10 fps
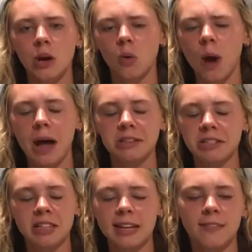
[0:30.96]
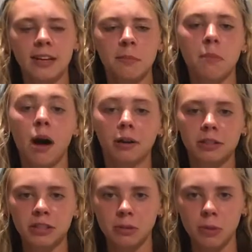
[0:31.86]
Whilst living
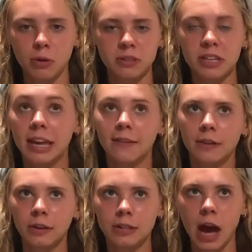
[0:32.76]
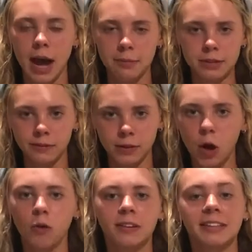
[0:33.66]
amongst the most evil times of
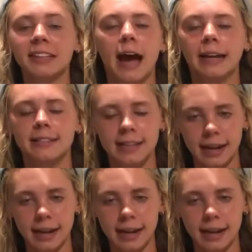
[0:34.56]
COVID-19,